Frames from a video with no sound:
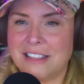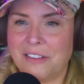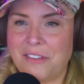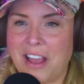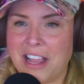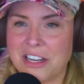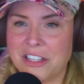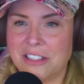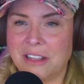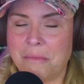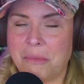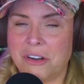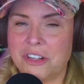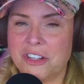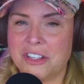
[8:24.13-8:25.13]
I've actually
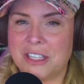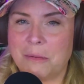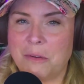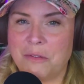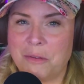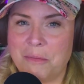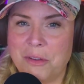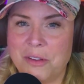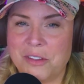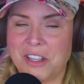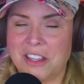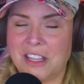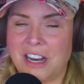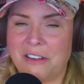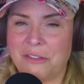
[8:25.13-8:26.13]
purchased some of the
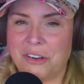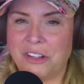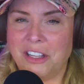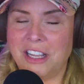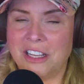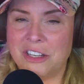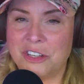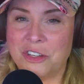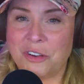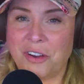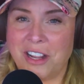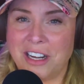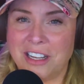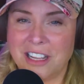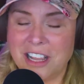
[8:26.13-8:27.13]
music that I really
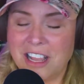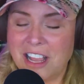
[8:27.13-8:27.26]
enjoyed.